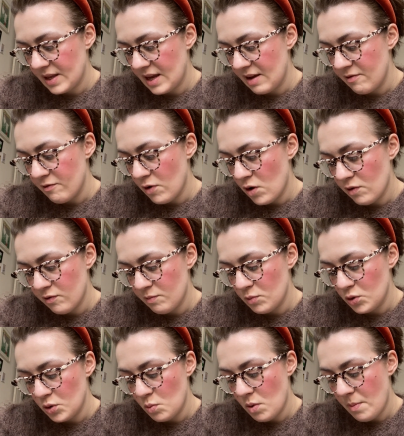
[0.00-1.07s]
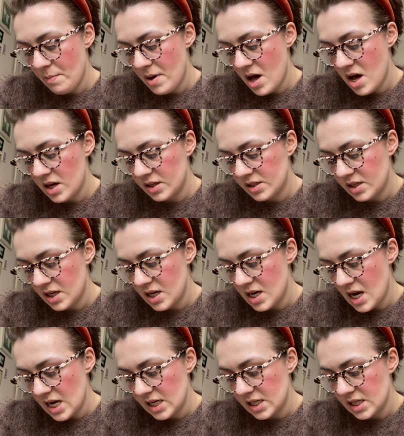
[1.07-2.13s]
involve more than one person
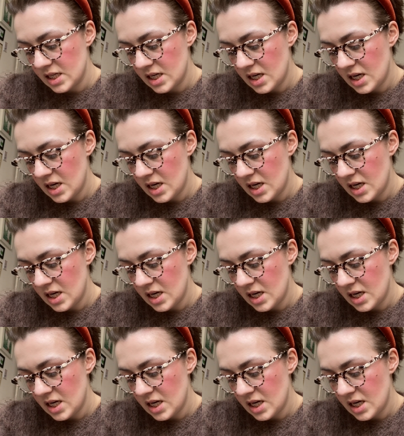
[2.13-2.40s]
and